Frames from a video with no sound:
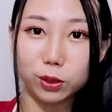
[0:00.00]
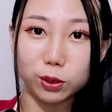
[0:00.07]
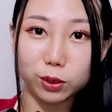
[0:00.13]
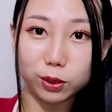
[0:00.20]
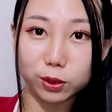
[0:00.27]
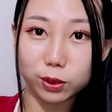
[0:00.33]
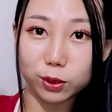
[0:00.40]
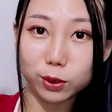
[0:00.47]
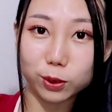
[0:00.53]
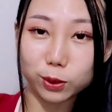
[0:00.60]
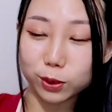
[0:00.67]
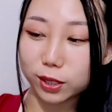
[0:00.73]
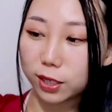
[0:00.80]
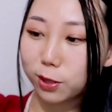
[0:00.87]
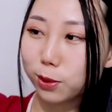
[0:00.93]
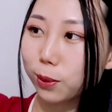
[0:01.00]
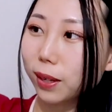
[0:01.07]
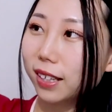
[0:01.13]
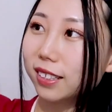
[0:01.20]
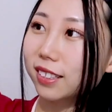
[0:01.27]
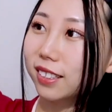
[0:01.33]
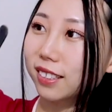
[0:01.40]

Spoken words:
Oh, this one.